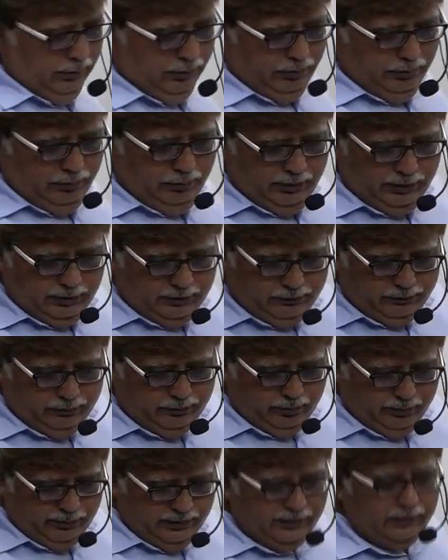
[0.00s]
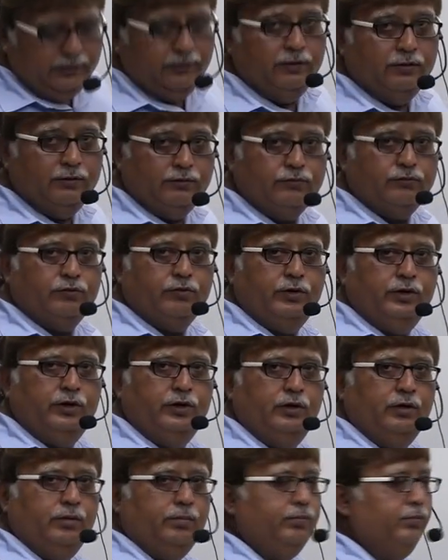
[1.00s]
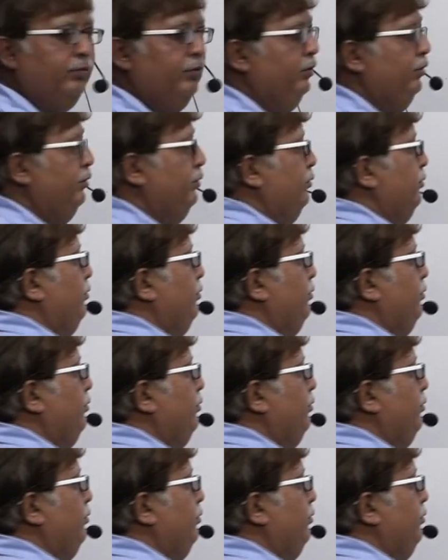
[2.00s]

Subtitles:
2x minus 3 upon